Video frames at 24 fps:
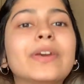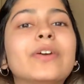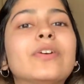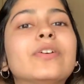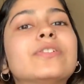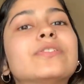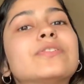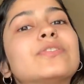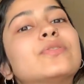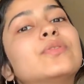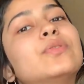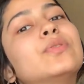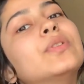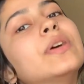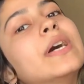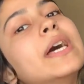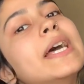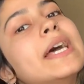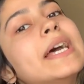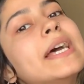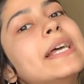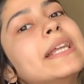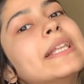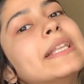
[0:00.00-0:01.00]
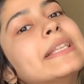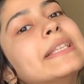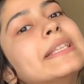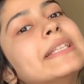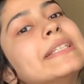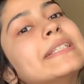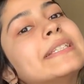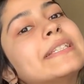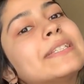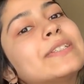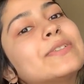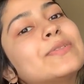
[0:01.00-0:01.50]
Also,
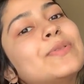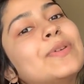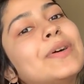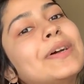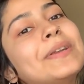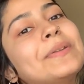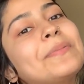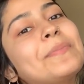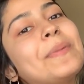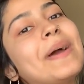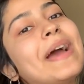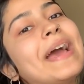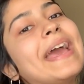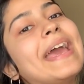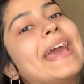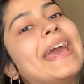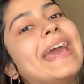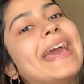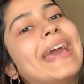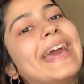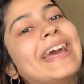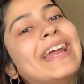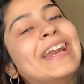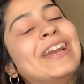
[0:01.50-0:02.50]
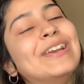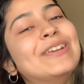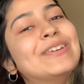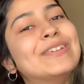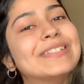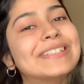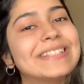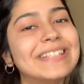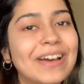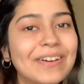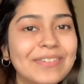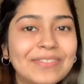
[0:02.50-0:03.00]
this is what my hair
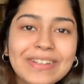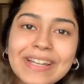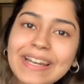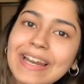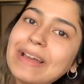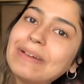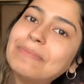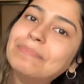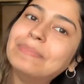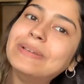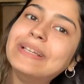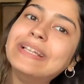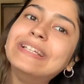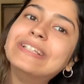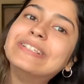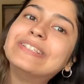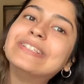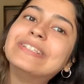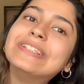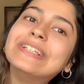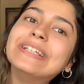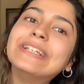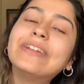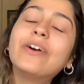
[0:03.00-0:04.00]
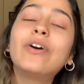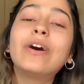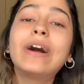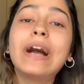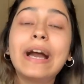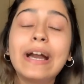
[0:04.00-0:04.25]
looks after I bleached it.